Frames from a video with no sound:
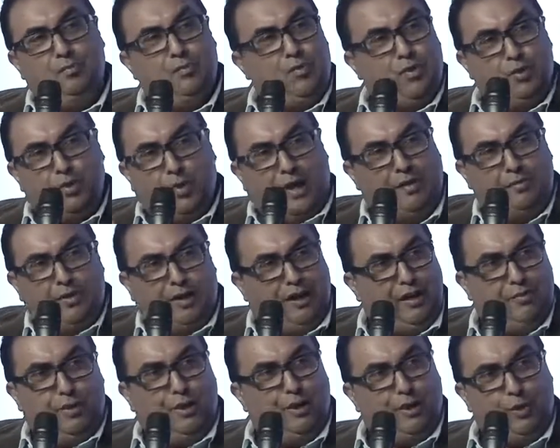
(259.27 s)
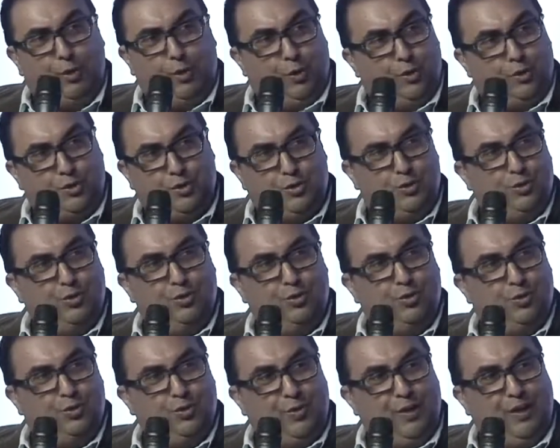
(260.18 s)
You haven't given a go
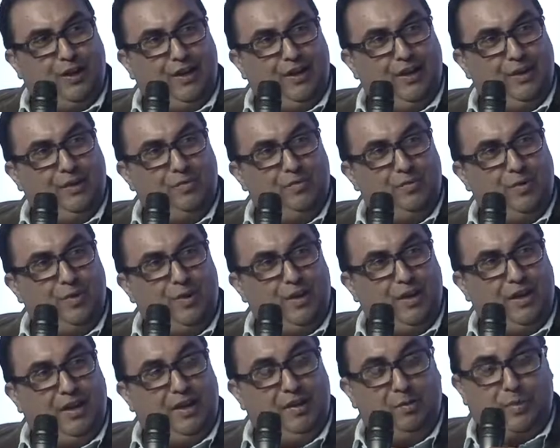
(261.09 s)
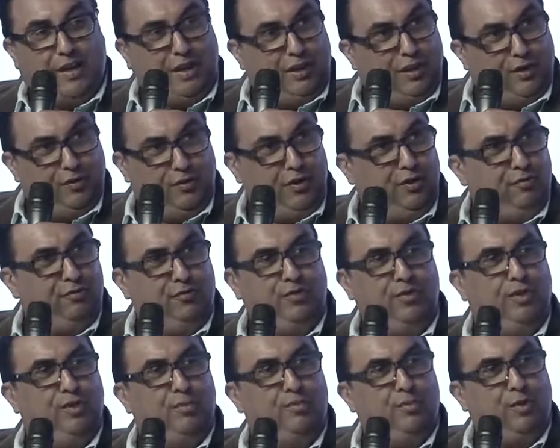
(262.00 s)
to making a web
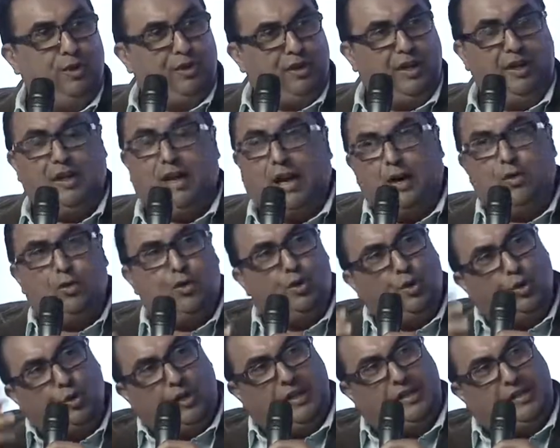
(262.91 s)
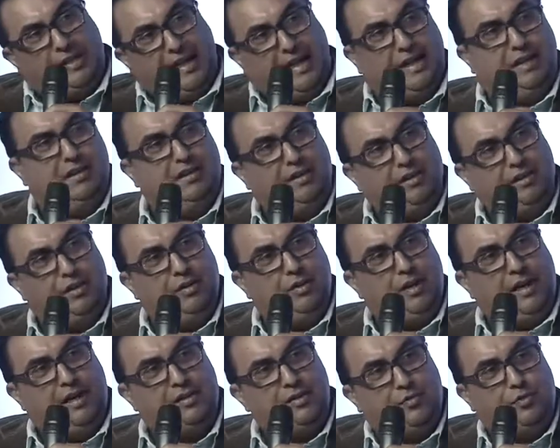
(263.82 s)
film or thing. How do you look at that
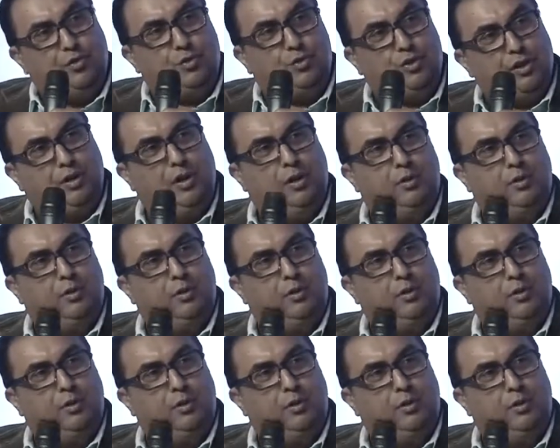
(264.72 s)
as the future?